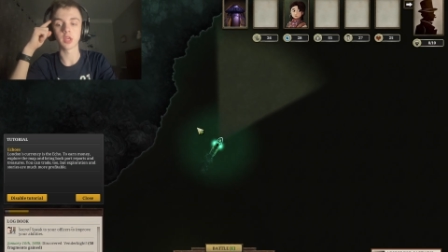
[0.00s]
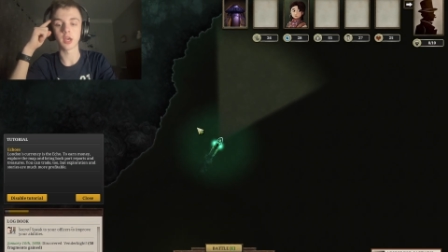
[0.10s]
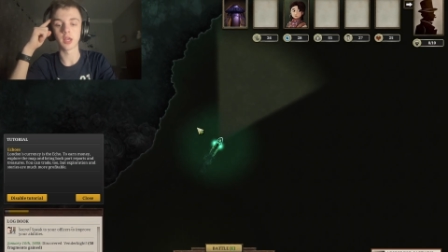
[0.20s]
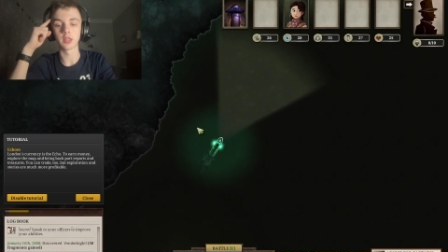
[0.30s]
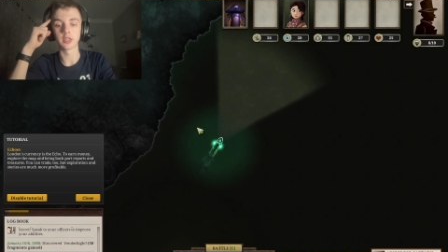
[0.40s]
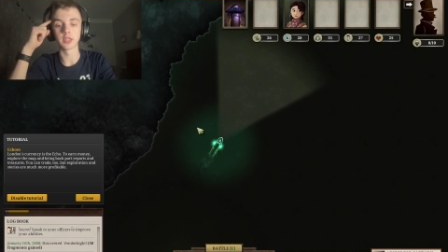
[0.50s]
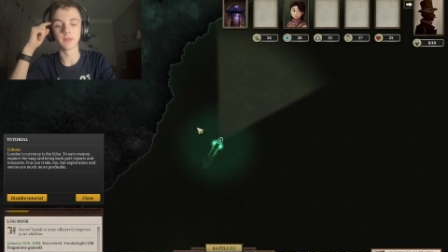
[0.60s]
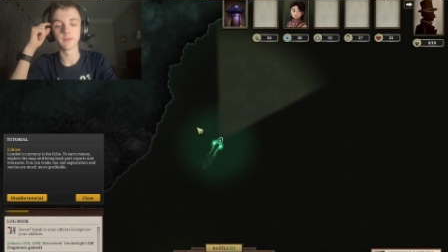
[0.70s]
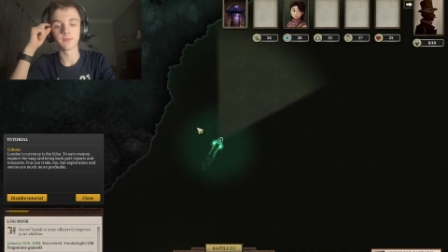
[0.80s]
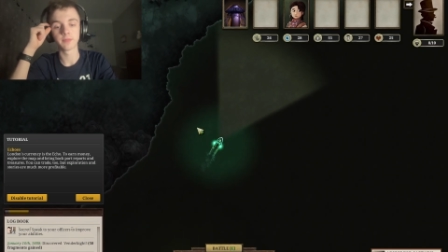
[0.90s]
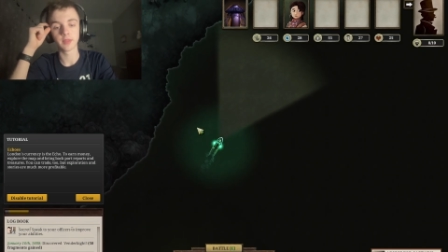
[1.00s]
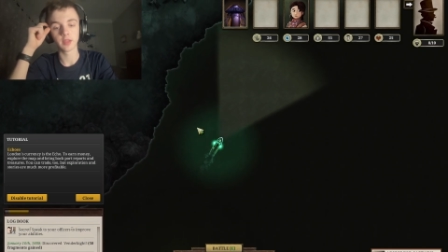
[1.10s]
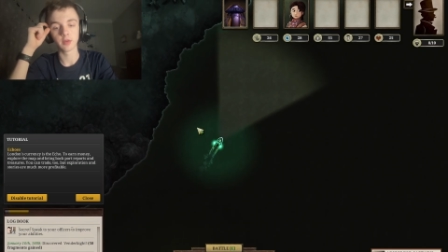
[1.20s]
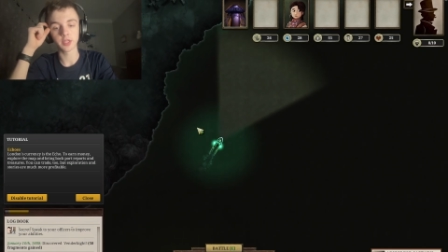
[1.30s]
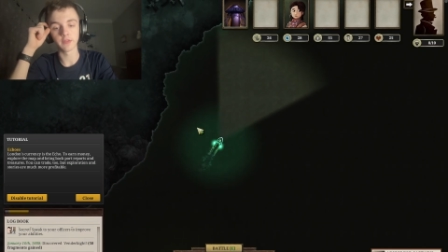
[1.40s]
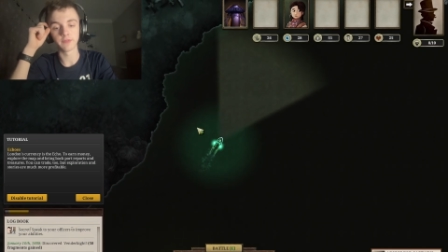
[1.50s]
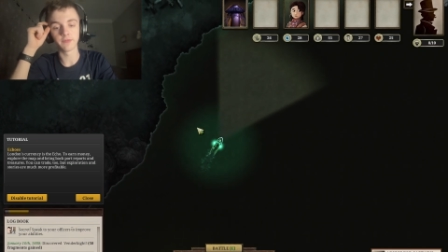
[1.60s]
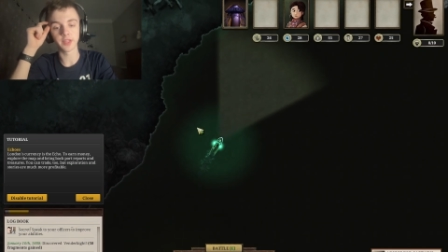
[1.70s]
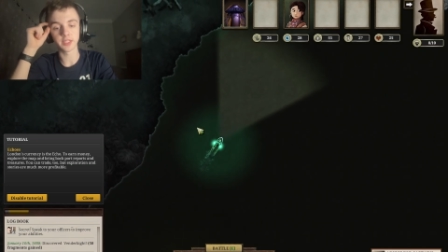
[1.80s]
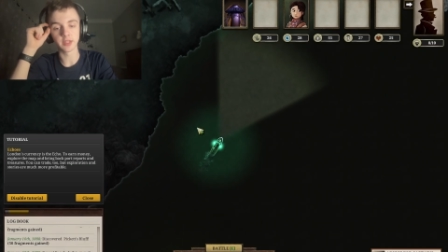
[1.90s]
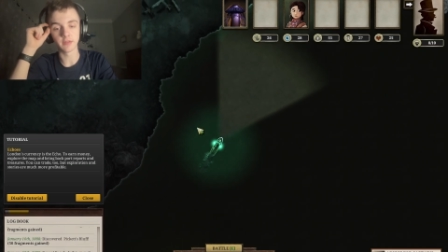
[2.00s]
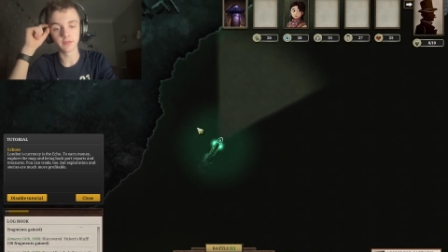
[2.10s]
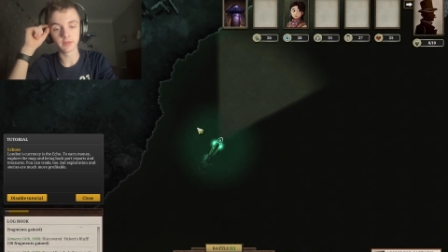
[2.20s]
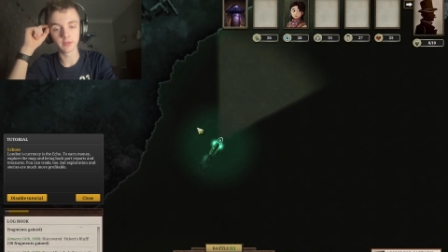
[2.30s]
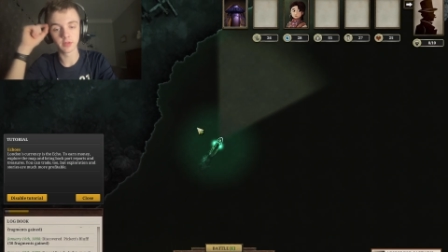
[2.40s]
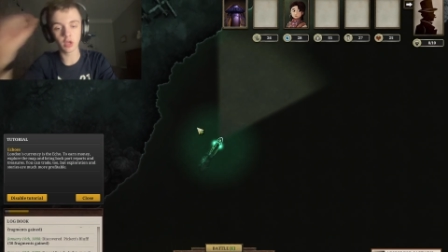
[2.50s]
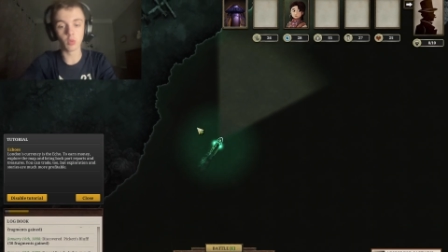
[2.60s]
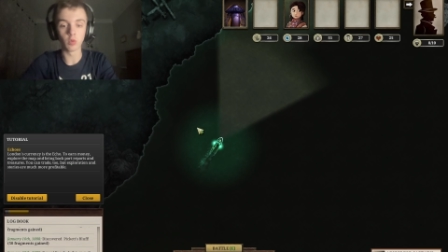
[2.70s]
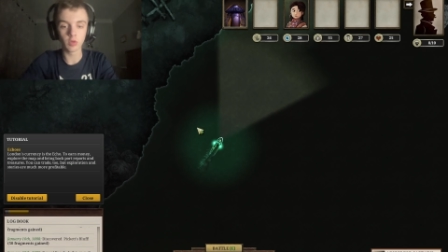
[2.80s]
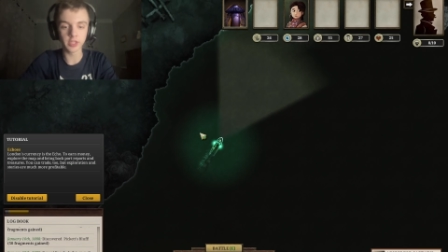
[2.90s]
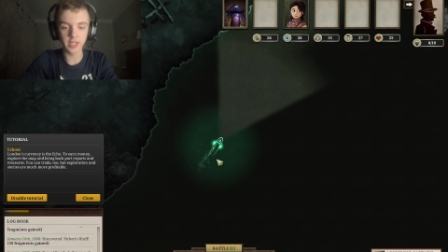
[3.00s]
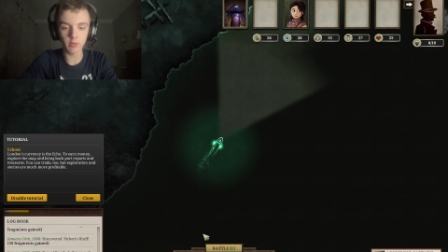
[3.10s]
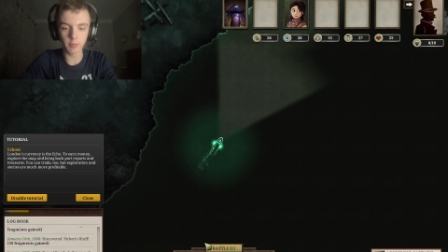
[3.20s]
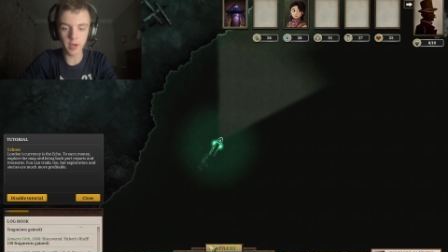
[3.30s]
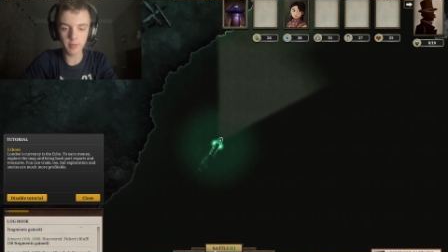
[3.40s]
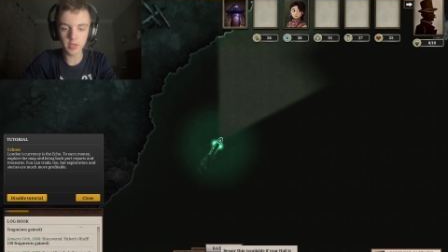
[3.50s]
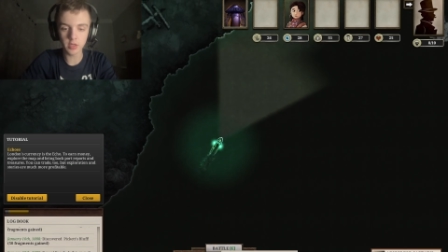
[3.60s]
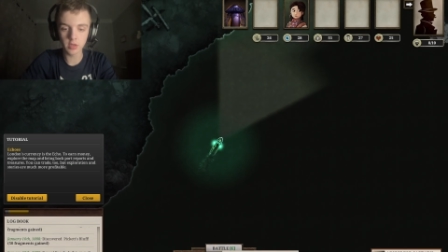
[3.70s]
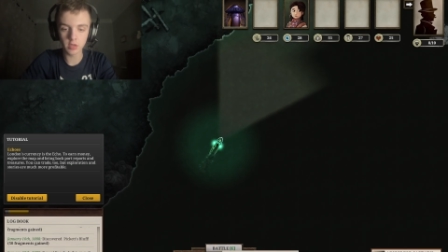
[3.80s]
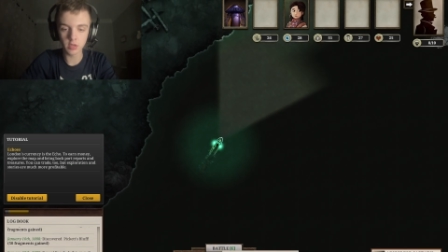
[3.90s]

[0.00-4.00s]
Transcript: Golly. Wish I could fix stuff. Oh, is that a repair button?